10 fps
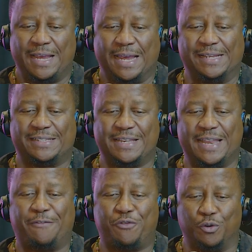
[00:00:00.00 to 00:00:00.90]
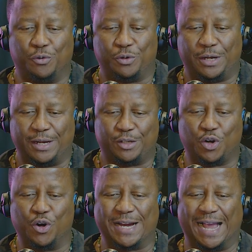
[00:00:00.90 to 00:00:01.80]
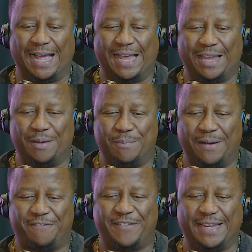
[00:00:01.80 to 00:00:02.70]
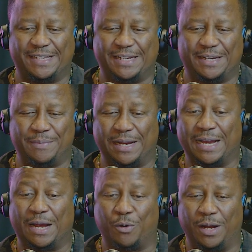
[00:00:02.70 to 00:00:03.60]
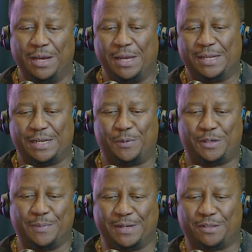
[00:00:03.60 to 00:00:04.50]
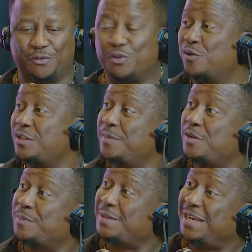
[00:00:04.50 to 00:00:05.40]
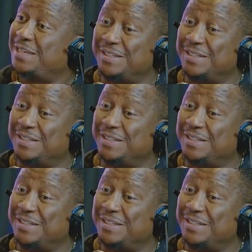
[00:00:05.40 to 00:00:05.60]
And his nephew, Tongai Mafidi Mnangagwa, Deputy Minister of Tourism and Hospitality.